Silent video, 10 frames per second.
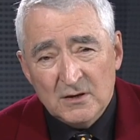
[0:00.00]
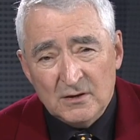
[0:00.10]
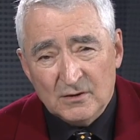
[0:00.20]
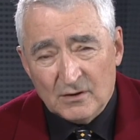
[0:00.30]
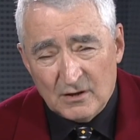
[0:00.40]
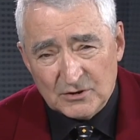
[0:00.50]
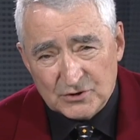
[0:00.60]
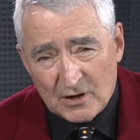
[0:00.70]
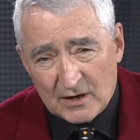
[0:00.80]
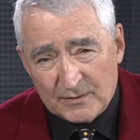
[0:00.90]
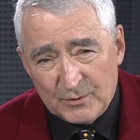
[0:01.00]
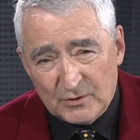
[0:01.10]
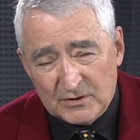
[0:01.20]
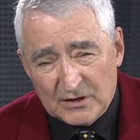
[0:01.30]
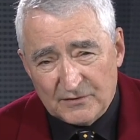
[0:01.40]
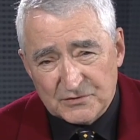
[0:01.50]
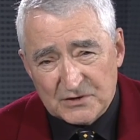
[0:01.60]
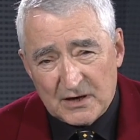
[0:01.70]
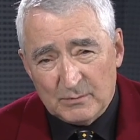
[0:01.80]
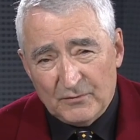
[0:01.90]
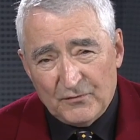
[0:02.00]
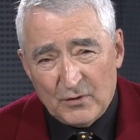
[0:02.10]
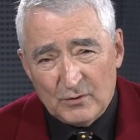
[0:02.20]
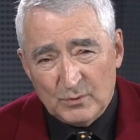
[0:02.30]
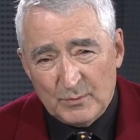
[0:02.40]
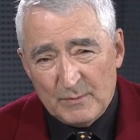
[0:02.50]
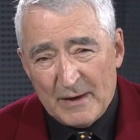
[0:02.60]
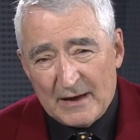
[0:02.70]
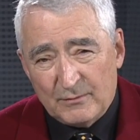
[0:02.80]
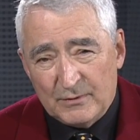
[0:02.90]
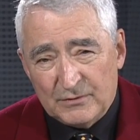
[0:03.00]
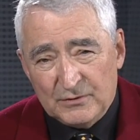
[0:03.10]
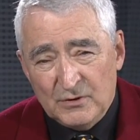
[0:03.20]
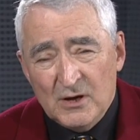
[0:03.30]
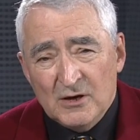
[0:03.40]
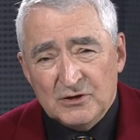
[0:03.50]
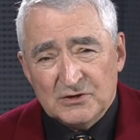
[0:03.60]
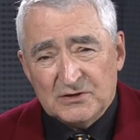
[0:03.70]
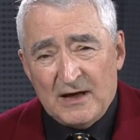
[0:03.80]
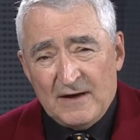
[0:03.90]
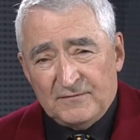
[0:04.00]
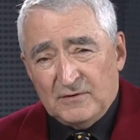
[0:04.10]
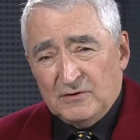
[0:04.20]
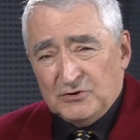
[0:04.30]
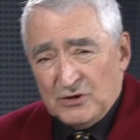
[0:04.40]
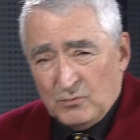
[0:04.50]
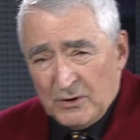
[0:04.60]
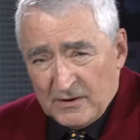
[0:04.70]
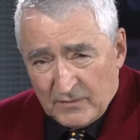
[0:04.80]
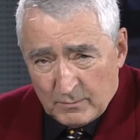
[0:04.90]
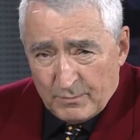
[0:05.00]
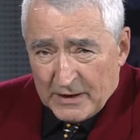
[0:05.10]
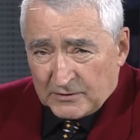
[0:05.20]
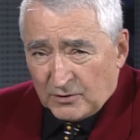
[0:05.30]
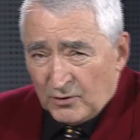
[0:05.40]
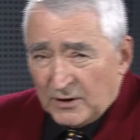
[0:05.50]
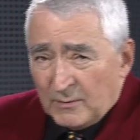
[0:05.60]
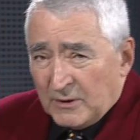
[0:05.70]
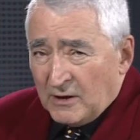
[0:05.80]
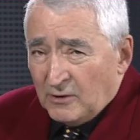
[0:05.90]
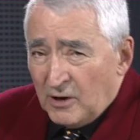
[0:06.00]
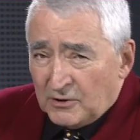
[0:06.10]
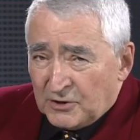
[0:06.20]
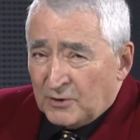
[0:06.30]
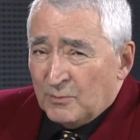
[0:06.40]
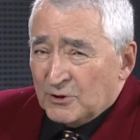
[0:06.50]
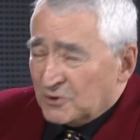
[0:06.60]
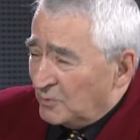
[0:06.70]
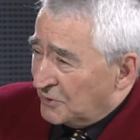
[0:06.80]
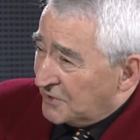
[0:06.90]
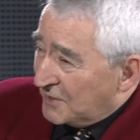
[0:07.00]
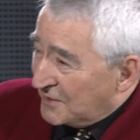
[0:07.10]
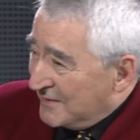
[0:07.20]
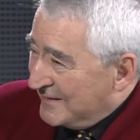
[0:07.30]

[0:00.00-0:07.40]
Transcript: here on Shaw Community Television Cable 4. We'll be back with you just after we have a bet going about how long the commercial will take.